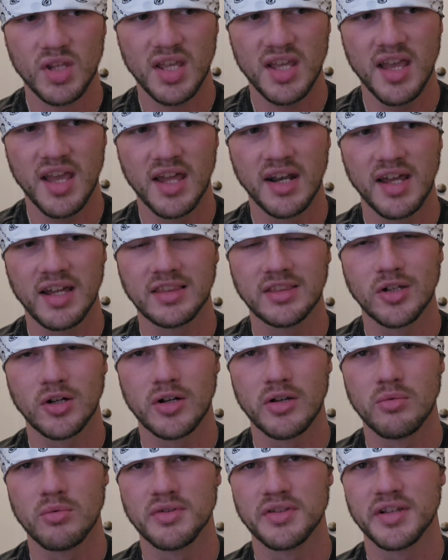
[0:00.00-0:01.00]
And I
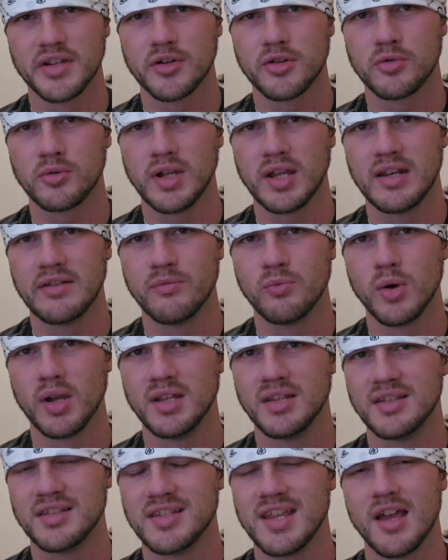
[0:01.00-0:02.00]
thought it was a creative
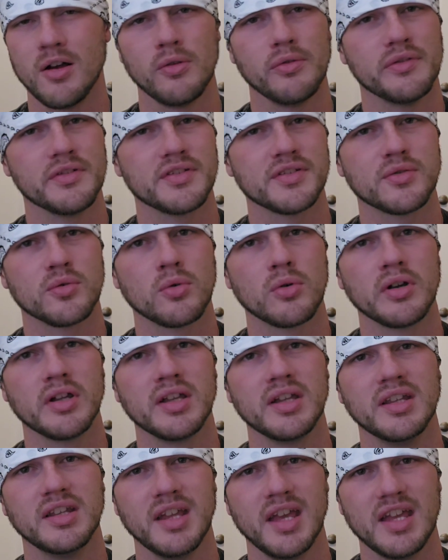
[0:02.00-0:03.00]
way to tell the
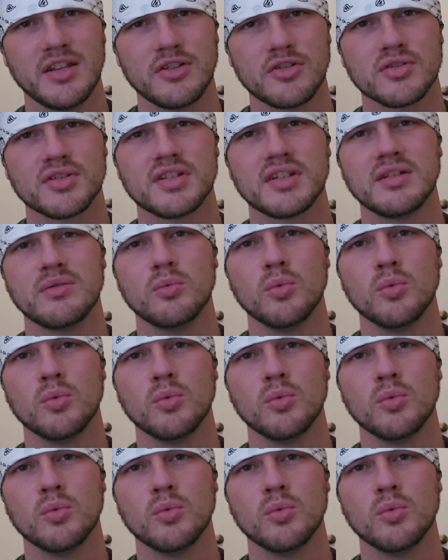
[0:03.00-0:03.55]
story, an interesting